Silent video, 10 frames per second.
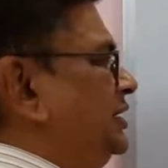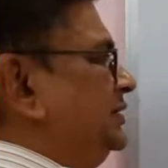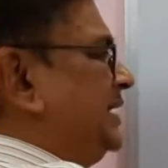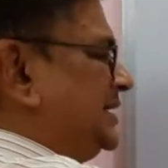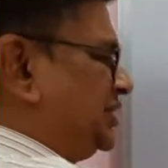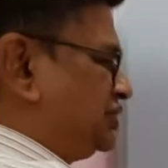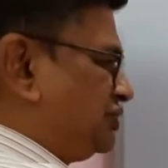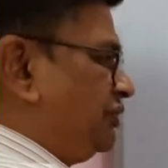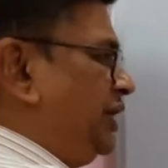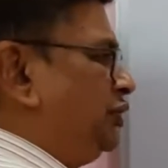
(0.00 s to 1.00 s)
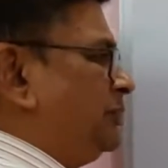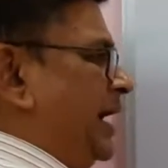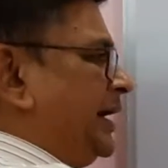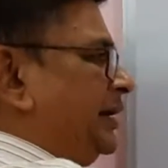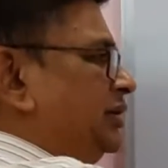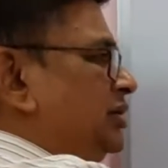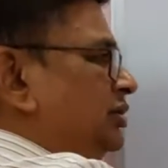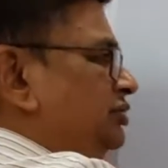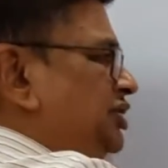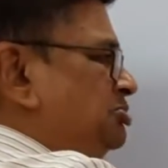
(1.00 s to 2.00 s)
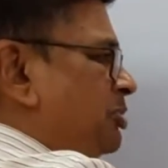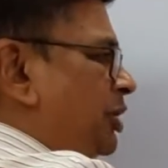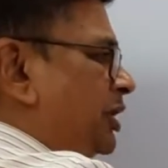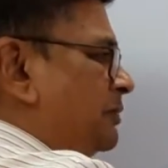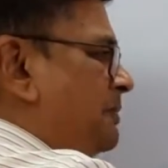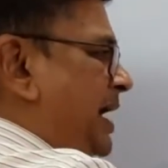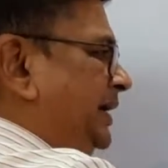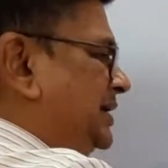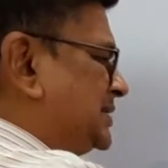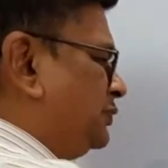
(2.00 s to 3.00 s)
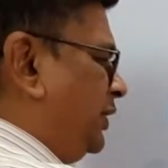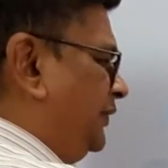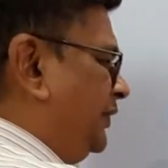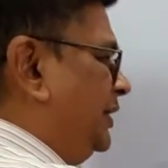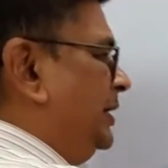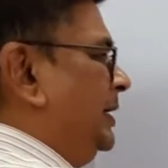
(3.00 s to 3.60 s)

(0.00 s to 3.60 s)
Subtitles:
that is 3 into bracket this product minus 1